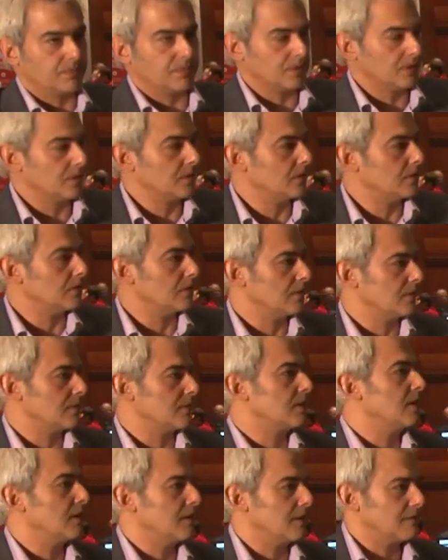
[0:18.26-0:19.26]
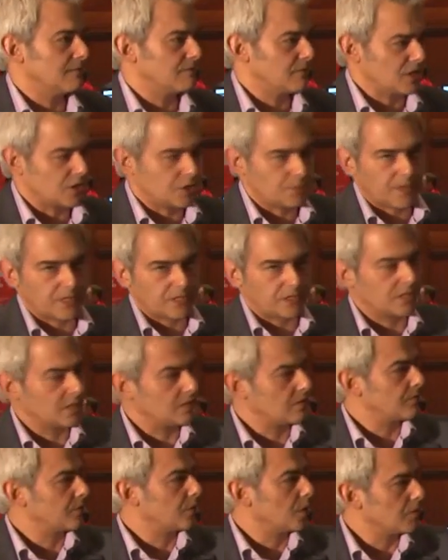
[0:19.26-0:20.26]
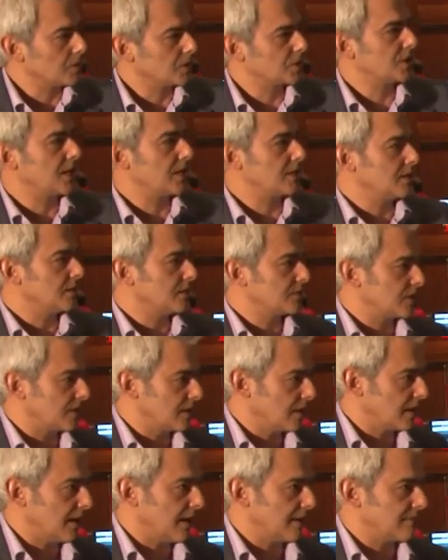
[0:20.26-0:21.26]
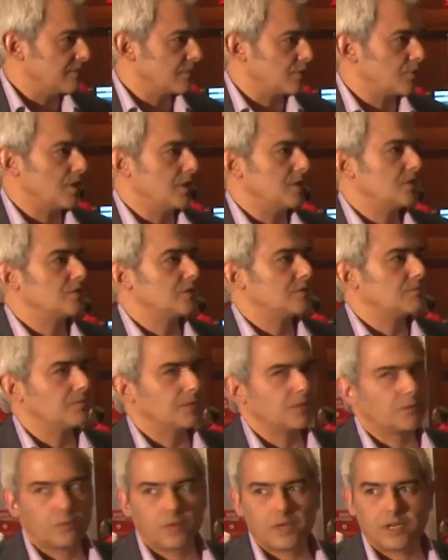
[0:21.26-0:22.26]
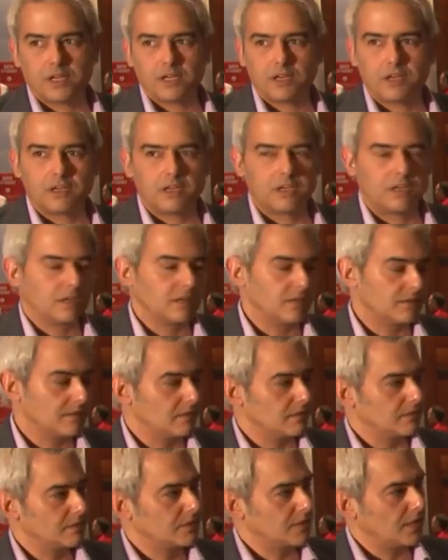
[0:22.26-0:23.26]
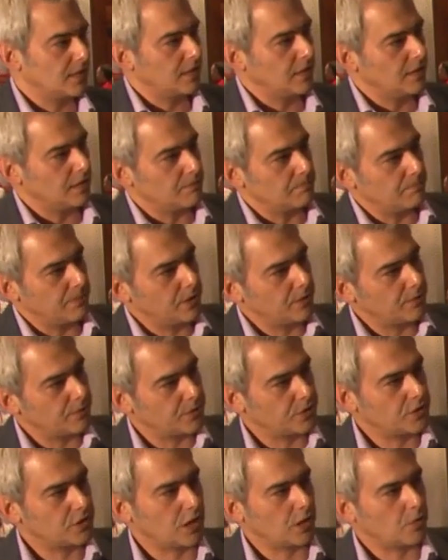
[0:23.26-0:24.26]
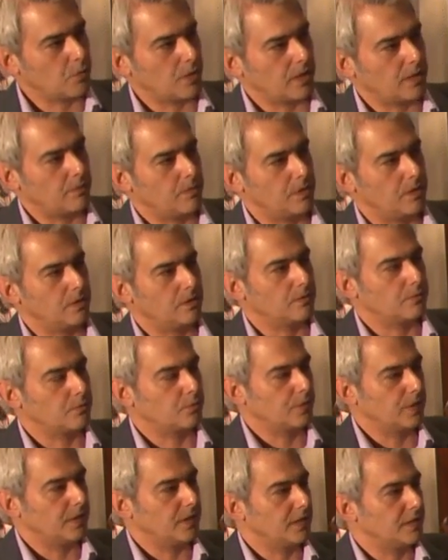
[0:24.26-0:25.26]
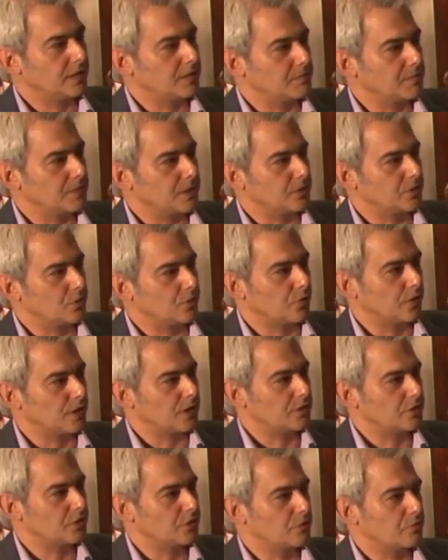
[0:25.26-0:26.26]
you're Vice President of Global Channels at Verizon, but we are taking a bit of a segue and we're not really going to be talking too